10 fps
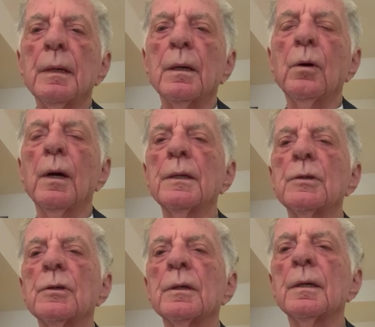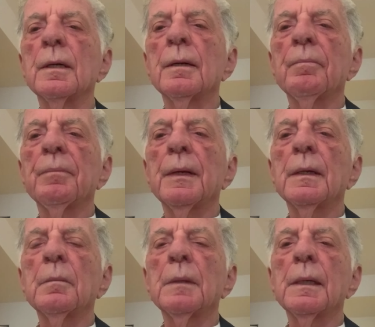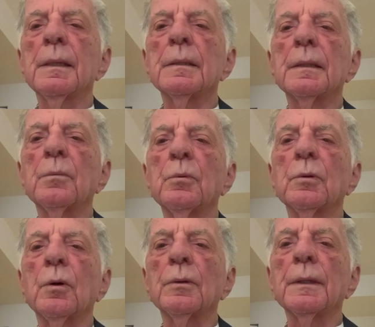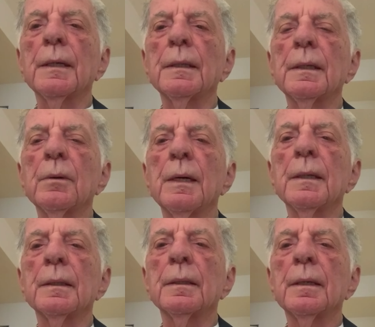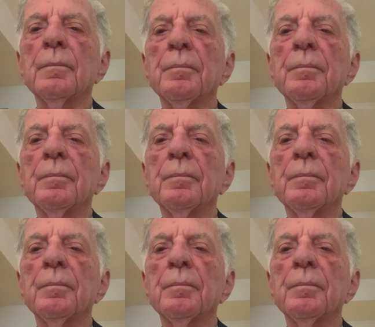a coalition in the Middle East that would contain Iran